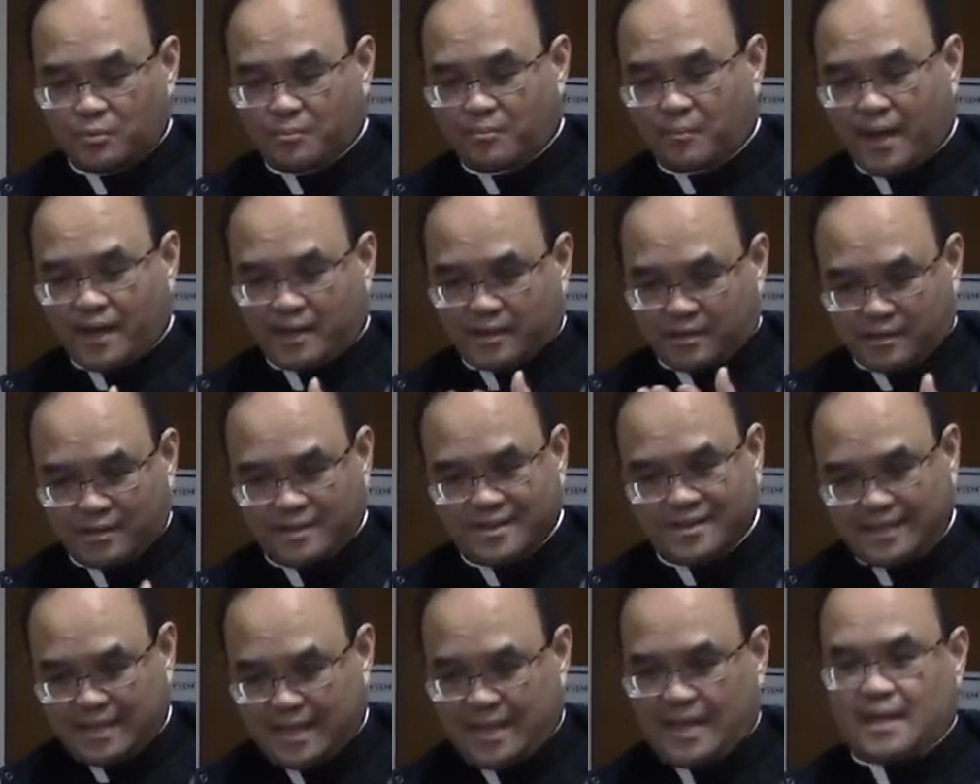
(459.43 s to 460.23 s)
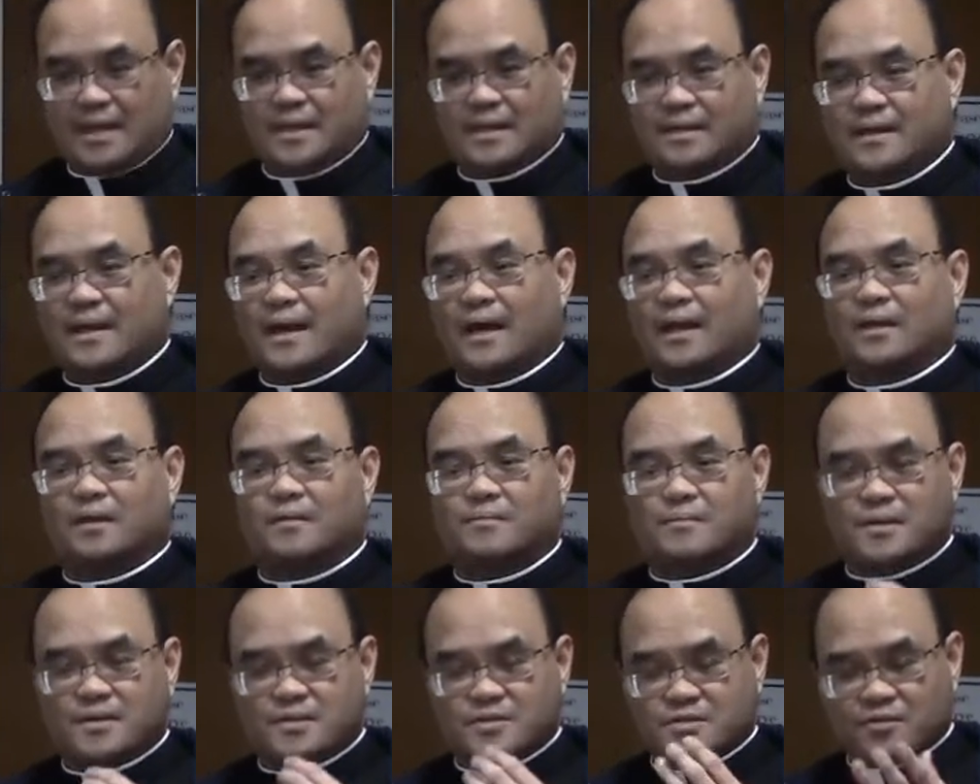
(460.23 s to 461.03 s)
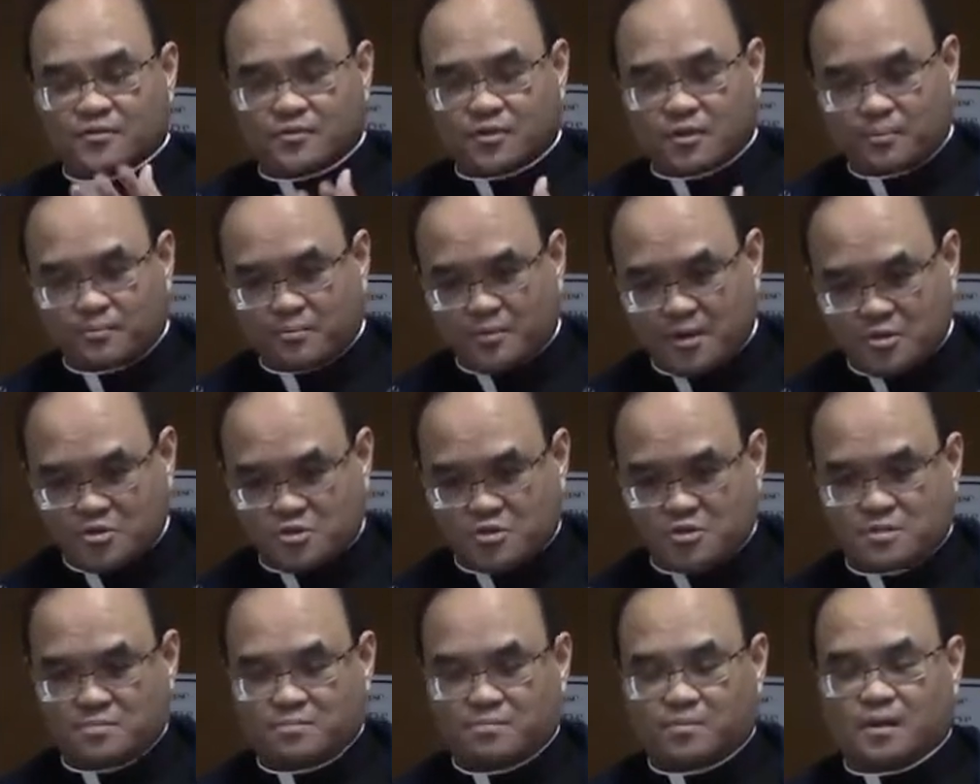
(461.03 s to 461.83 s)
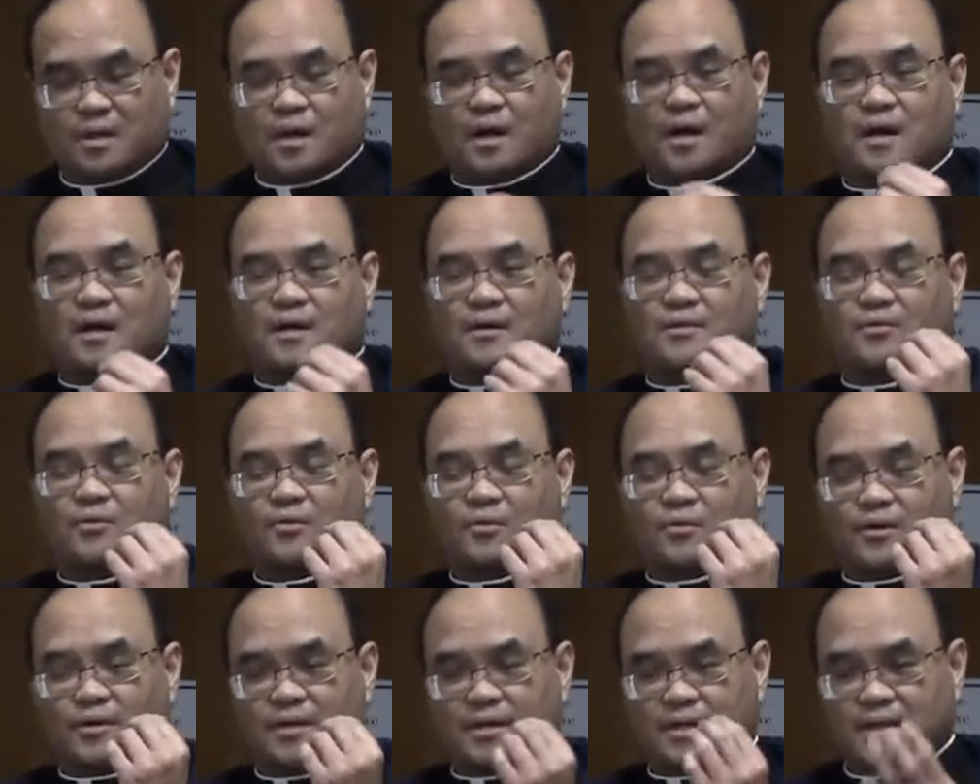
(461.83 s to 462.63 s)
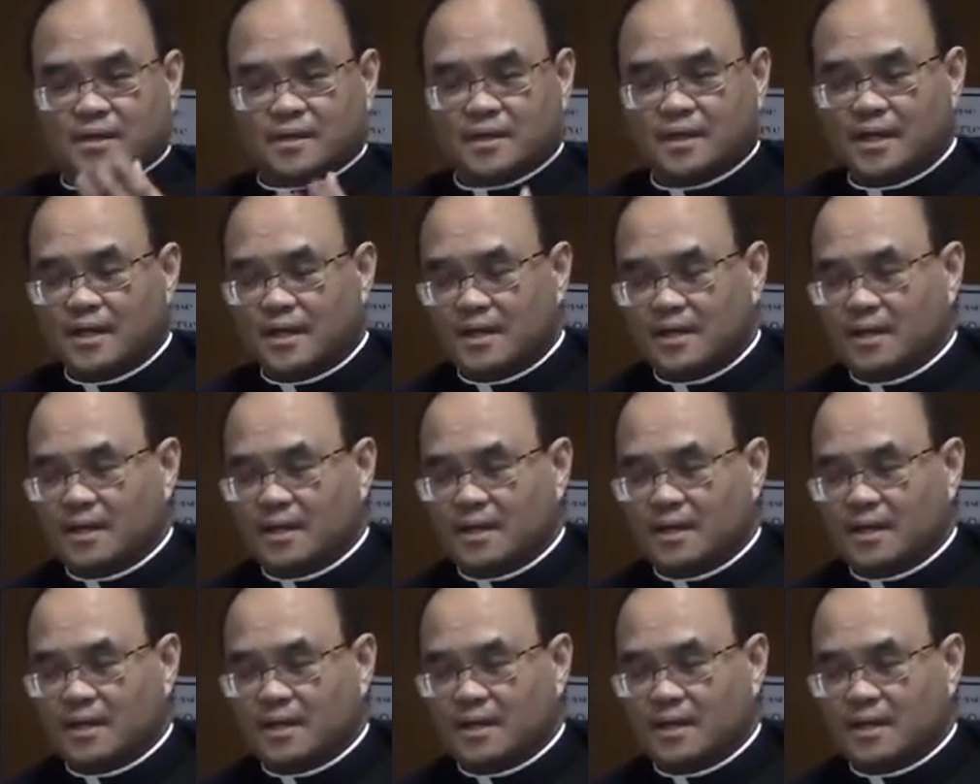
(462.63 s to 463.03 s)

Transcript: might contain elements of the precious blood or the,